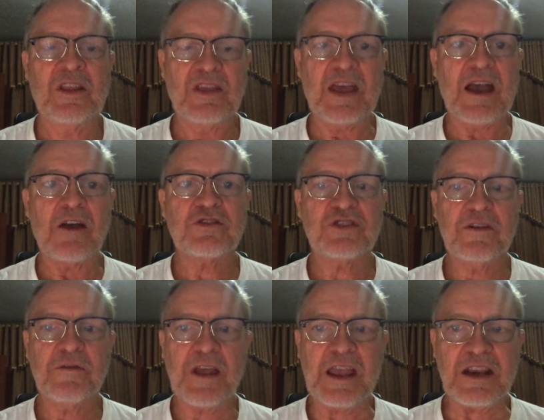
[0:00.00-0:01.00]
The House
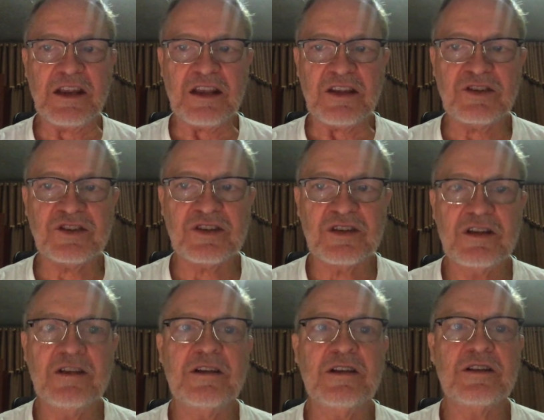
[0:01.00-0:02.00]
of Hades,
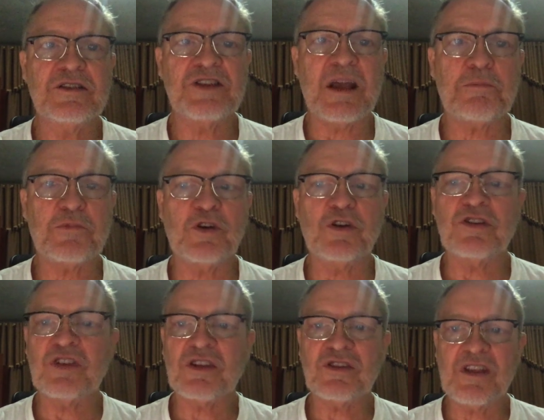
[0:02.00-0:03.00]
Chapter
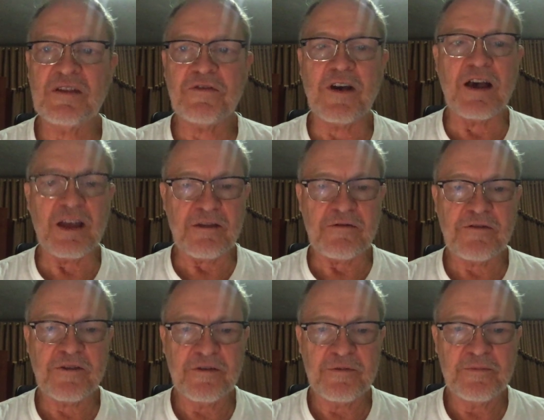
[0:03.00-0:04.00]
65.
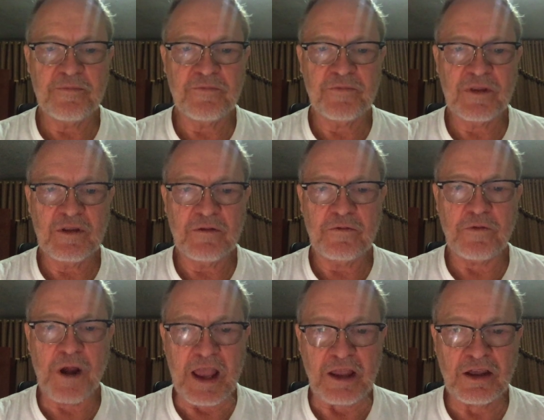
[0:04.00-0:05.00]

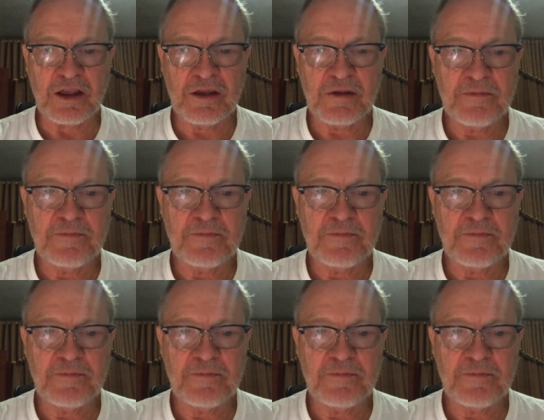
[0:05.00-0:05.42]
Frank.